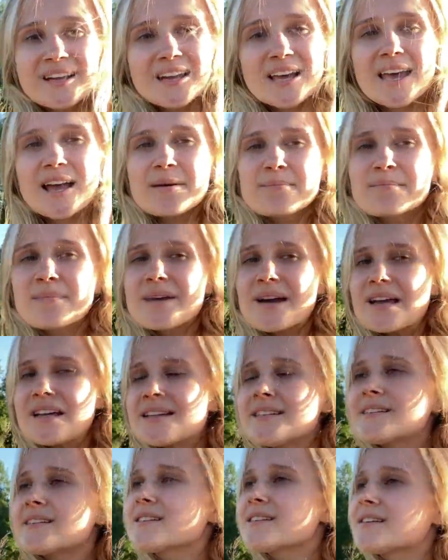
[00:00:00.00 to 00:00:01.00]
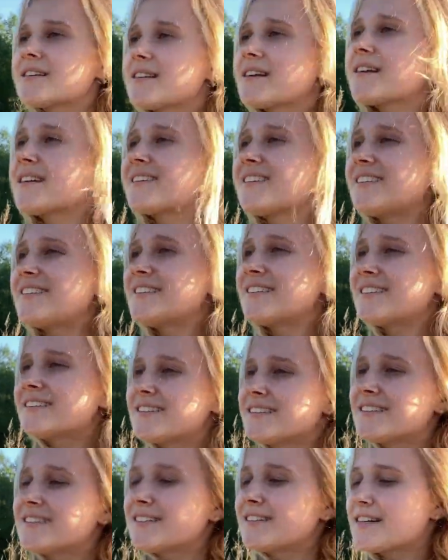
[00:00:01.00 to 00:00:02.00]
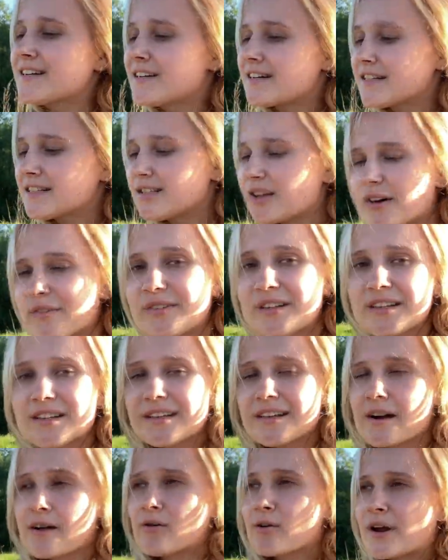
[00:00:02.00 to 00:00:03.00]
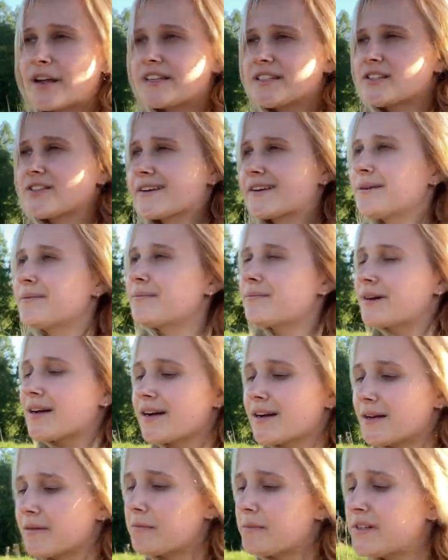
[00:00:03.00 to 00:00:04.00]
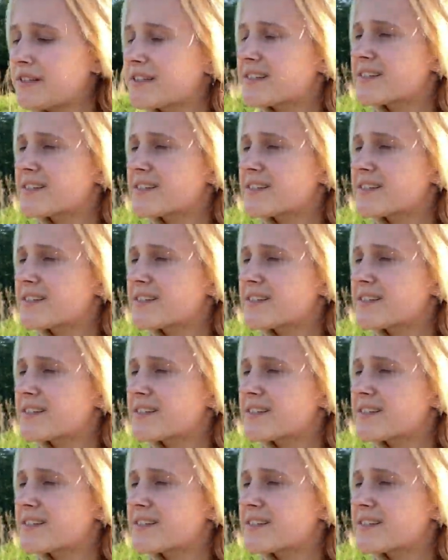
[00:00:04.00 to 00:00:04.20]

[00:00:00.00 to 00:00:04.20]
amazing and definitely a great trip I miss